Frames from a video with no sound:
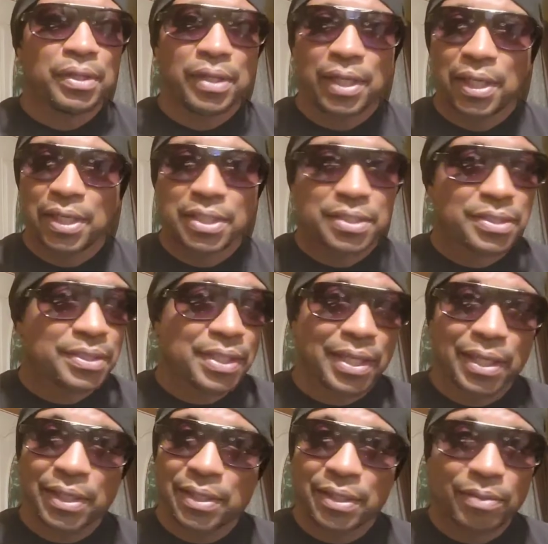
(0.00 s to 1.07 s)
And he
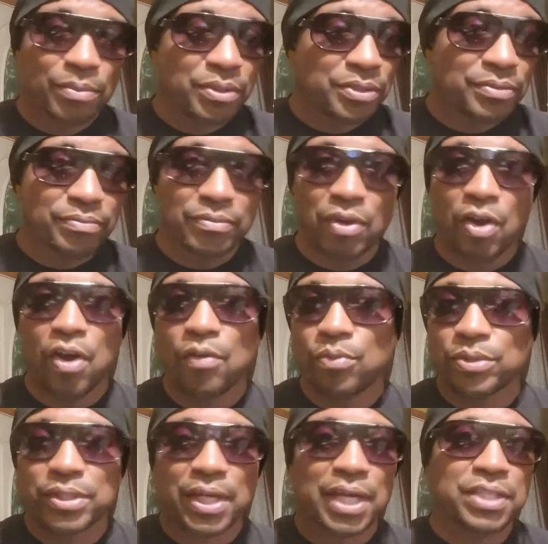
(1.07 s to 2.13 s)
said it was off
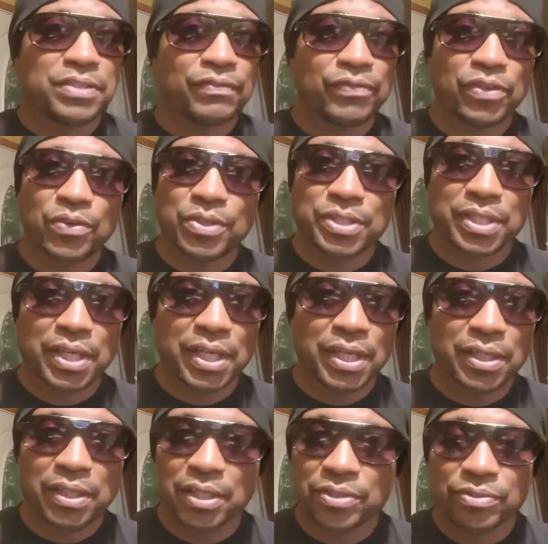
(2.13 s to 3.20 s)
with Tyson Fury's
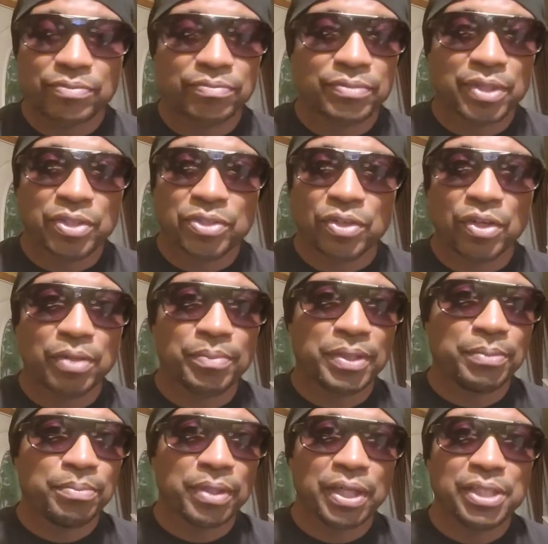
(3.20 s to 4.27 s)
head. There's going to
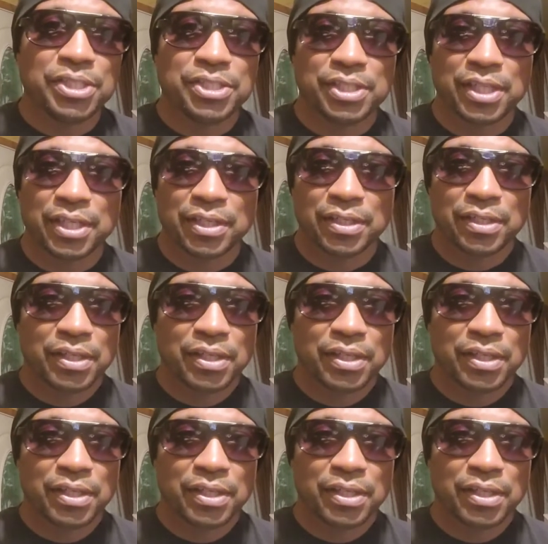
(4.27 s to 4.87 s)
be bloodshed.